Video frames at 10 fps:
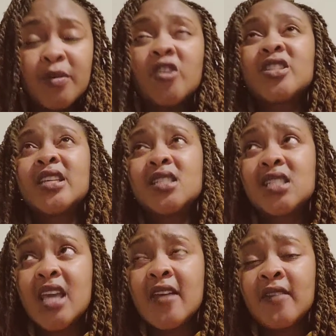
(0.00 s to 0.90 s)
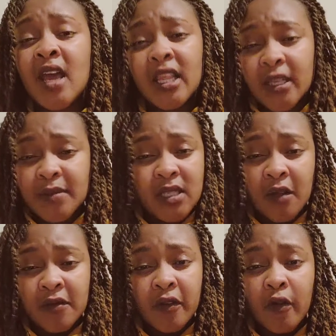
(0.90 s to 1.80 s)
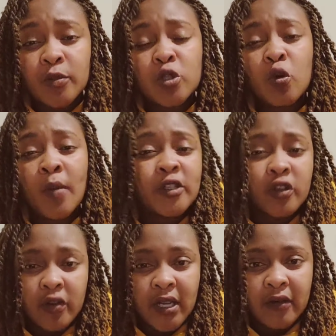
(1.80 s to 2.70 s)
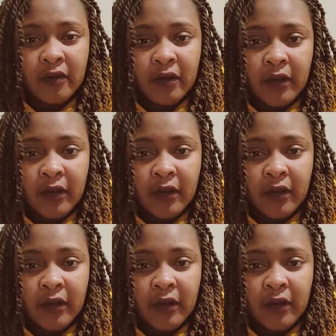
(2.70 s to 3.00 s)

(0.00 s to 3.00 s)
because they saved themselves from so much grief.